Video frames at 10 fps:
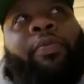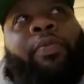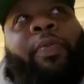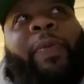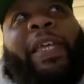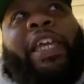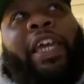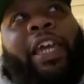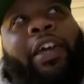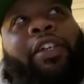Yeah.
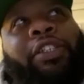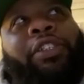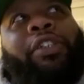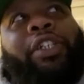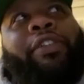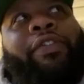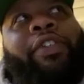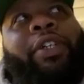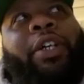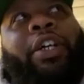Sort of.
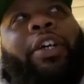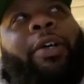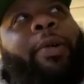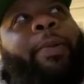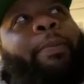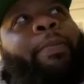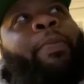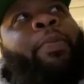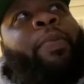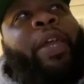Um.
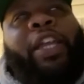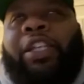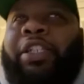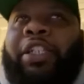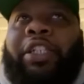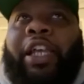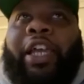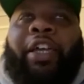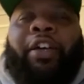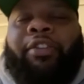And it's just like it
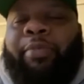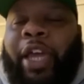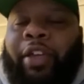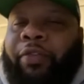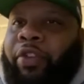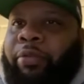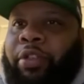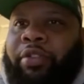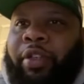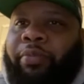goes back and forth
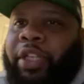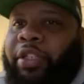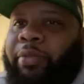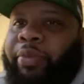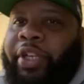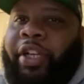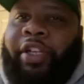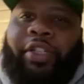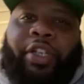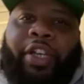between Beats and Beers
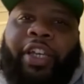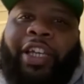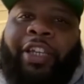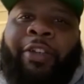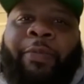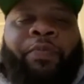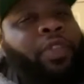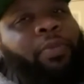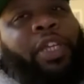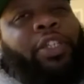and
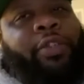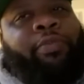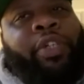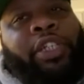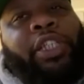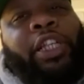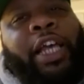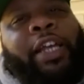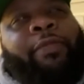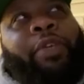Beats and Books. A lot
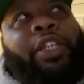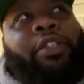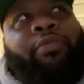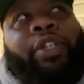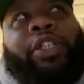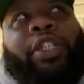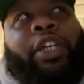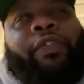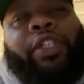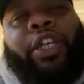of Beats and Books stuff
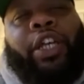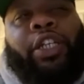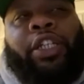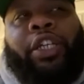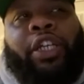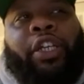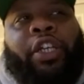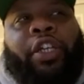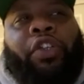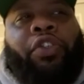is kind of done
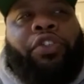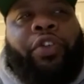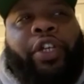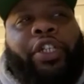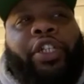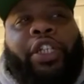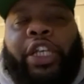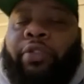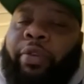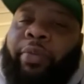in Georgia because that's
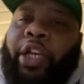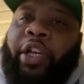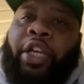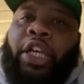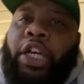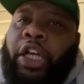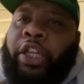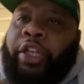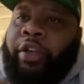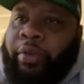where my
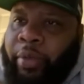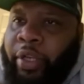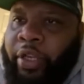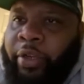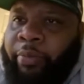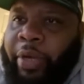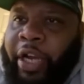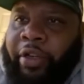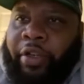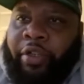other
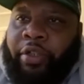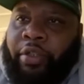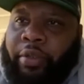partners